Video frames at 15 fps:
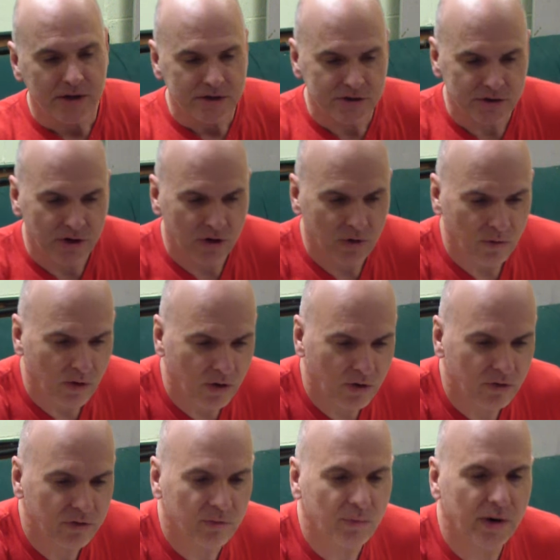to go
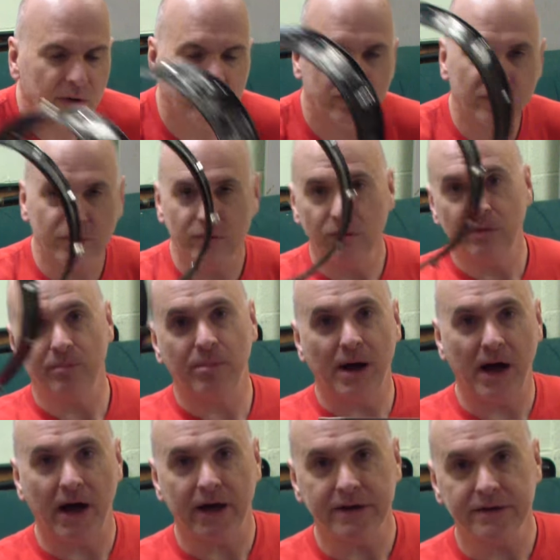all the way through the
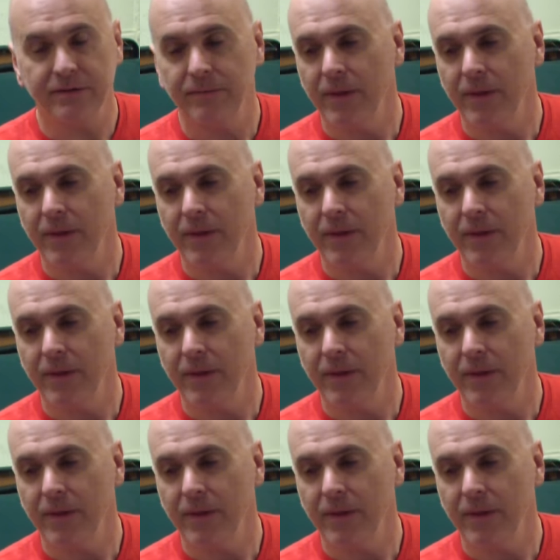pot